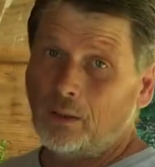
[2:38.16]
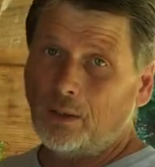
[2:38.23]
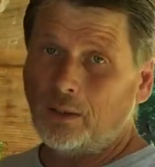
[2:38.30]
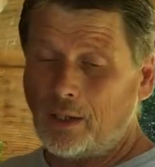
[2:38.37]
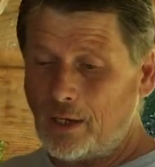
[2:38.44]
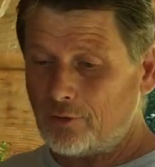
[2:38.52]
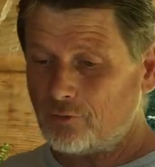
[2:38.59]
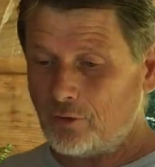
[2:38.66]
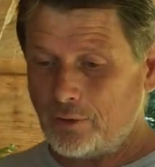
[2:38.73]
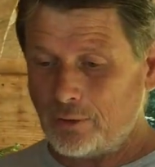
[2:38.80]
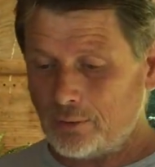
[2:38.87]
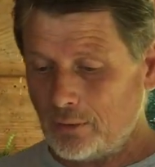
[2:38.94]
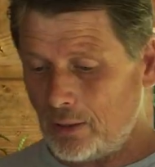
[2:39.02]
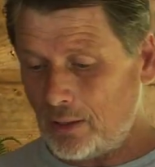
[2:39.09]
And
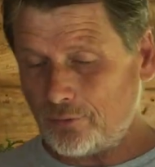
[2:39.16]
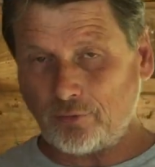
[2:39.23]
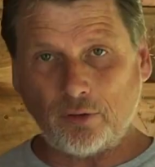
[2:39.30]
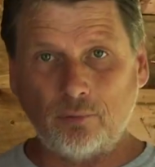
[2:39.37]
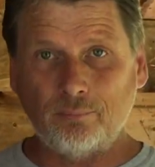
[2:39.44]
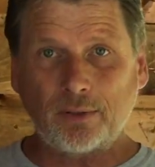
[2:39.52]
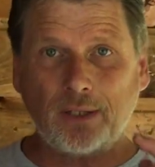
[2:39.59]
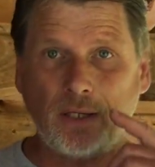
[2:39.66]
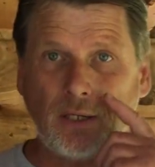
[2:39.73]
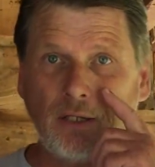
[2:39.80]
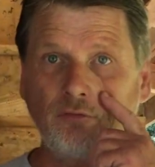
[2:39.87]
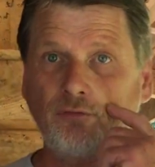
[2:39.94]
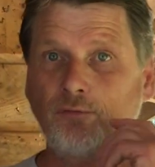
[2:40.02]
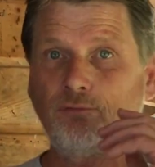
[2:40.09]
actually, I sold my
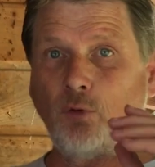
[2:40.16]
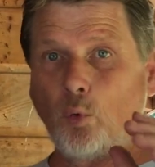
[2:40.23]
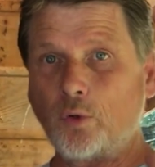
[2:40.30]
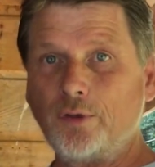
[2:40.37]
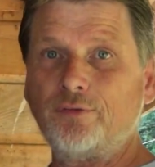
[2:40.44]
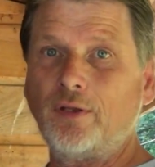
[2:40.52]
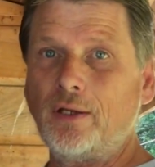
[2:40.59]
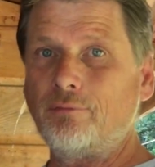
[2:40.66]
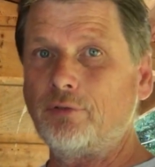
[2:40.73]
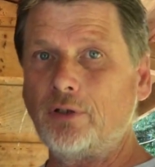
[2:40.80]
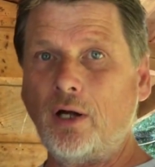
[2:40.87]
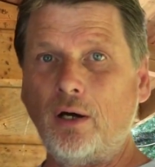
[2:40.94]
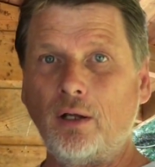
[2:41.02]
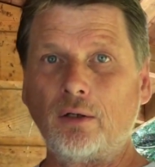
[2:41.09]
cans for
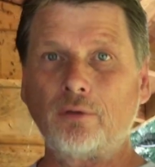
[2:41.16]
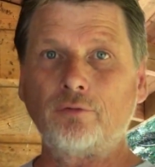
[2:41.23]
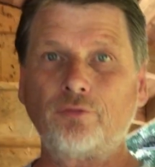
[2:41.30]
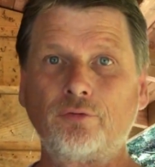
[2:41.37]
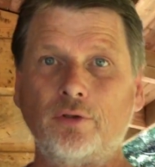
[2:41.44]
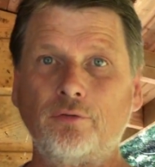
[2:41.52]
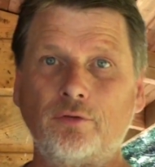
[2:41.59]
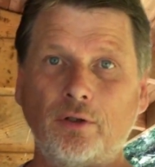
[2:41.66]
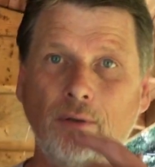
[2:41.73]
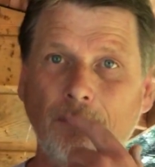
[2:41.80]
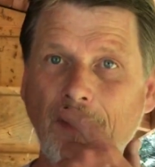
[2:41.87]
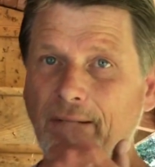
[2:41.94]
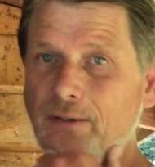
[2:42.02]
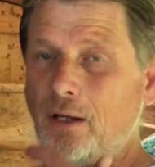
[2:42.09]
$47, and so
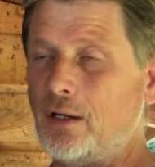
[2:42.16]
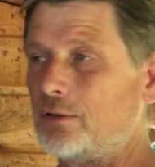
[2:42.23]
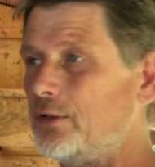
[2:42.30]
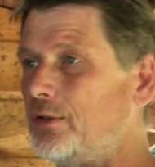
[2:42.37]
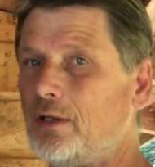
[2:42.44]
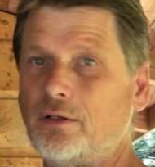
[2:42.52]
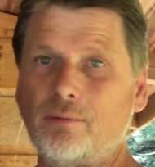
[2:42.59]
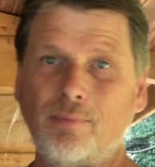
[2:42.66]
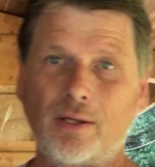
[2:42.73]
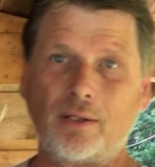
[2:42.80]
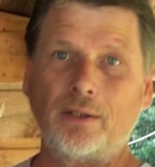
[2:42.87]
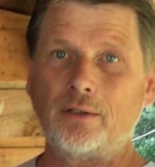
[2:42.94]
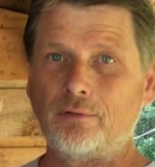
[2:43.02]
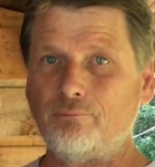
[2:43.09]
that knocked it down to about
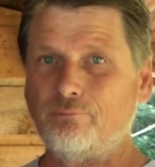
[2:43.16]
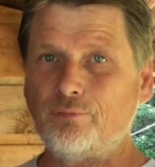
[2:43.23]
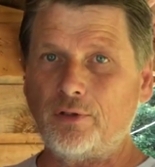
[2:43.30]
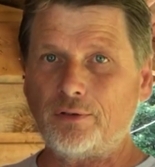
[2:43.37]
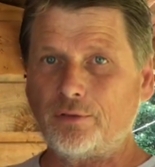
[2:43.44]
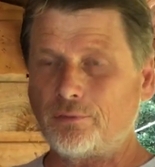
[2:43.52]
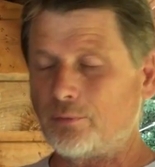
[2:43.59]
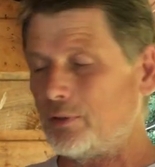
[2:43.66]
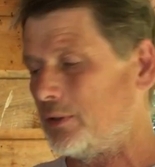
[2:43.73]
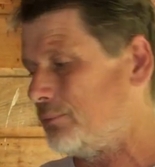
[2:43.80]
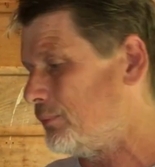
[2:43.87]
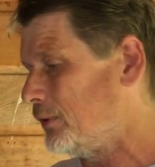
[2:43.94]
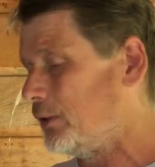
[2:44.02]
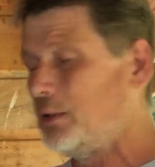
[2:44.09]

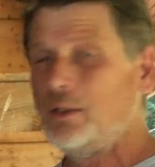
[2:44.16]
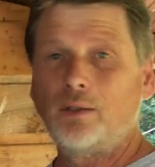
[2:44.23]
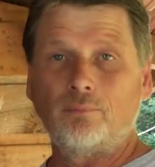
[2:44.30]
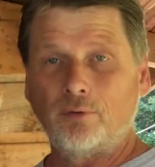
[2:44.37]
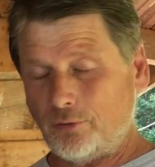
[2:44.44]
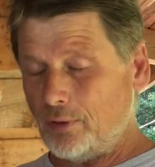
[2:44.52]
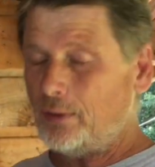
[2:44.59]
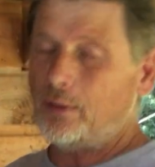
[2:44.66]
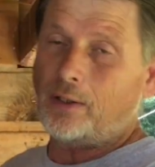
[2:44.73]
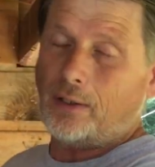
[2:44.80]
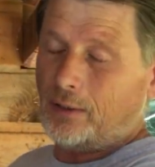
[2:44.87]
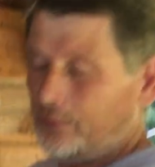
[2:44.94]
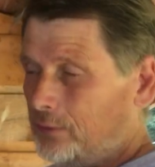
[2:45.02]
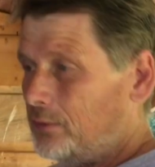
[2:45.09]
$153. But
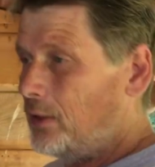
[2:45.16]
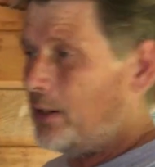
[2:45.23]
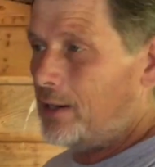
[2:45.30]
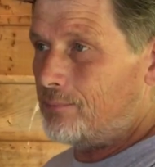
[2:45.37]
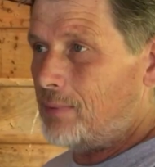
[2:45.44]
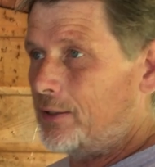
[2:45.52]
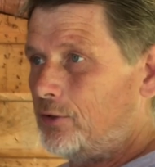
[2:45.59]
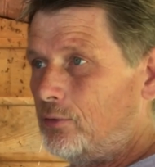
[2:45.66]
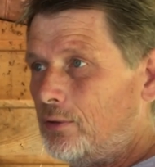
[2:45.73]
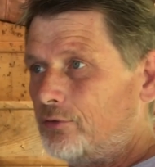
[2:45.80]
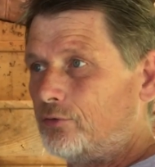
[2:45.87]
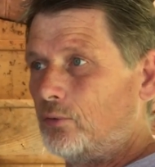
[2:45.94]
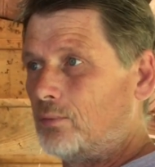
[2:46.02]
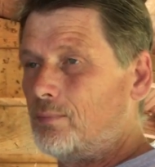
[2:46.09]
you know, everybody knew I
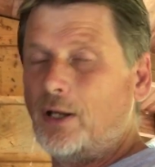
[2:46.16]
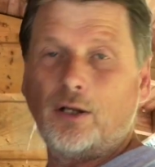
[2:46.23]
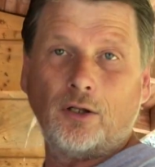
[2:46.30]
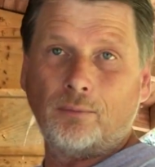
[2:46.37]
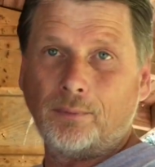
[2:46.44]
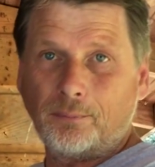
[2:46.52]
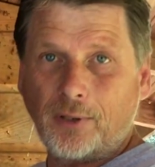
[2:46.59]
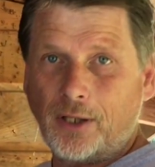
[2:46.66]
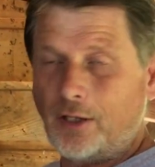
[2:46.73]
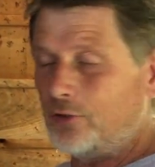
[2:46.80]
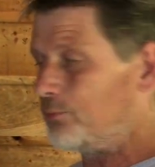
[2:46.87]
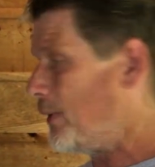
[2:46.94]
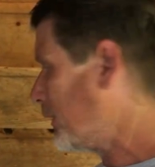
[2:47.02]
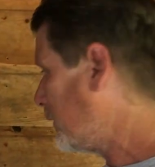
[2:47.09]
stored my aluminum
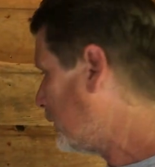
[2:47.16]
cans back